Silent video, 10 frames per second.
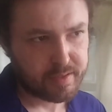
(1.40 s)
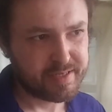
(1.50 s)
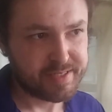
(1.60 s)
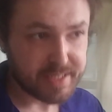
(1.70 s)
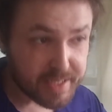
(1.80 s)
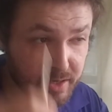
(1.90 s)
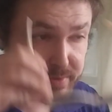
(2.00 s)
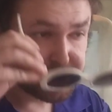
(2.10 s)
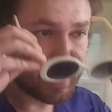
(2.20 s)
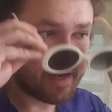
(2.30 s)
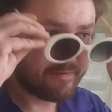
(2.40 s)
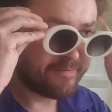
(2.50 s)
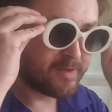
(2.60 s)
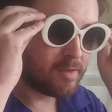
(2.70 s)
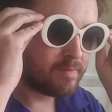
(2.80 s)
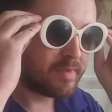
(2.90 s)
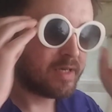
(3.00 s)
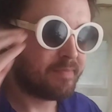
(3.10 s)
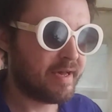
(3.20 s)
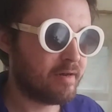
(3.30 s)
Casino is not a film
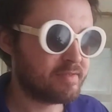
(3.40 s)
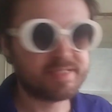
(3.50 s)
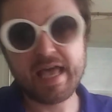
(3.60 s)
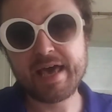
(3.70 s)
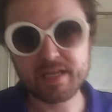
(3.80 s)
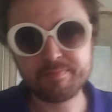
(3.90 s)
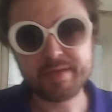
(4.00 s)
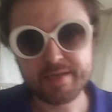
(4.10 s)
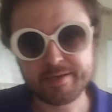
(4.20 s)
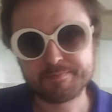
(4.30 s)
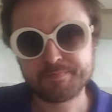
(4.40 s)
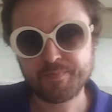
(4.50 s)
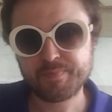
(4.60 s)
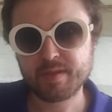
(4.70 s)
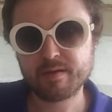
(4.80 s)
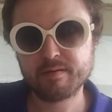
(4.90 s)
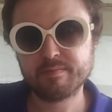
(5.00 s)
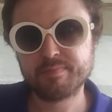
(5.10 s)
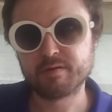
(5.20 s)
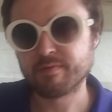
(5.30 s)
about static being,
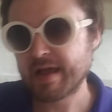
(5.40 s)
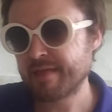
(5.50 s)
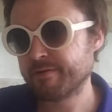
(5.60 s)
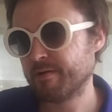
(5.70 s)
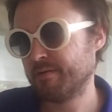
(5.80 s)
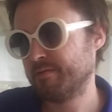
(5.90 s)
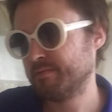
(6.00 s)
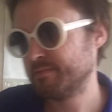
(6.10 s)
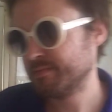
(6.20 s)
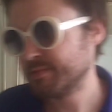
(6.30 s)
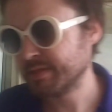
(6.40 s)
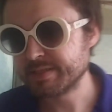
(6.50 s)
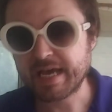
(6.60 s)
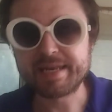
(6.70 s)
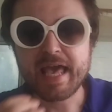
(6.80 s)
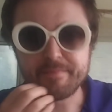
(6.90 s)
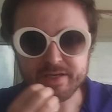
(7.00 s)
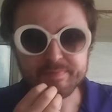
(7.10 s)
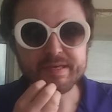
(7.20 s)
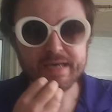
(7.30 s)
but rather
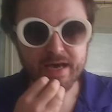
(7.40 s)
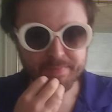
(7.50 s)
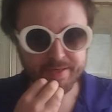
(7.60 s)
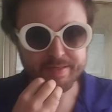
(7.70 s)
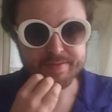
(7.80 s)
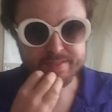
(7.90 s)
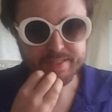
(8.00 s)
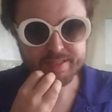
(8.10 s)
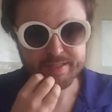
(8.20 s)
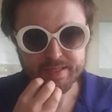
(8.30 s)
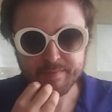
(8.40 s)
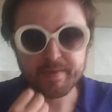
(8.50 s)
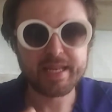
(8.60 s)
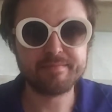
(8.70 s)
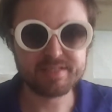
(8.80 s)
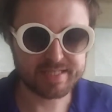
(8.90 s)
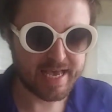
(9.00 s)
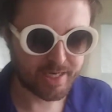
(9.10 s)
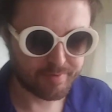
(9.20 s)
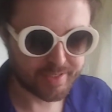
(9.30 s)
dynamic becoming. My name is
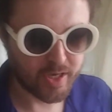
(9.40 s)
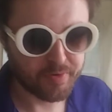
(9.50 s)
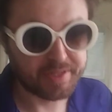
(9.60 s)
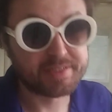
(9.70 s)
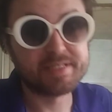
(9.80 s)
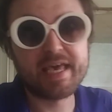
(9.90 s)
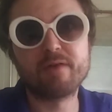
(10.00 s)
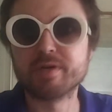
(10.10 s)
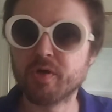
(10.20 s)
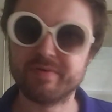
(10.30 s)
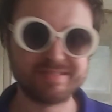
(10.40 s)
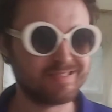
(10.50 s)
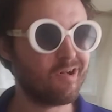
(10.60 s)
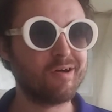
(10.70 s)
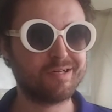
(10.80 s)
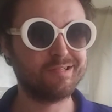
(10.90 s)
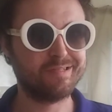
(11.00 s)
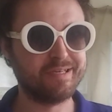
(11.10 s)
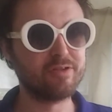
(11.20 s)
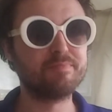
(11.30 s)
Zachary Cohn, and today we're going to talk a
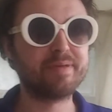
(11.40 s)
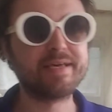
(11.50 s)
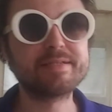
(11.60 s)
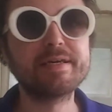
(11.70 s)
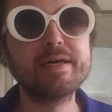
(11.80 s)
little bit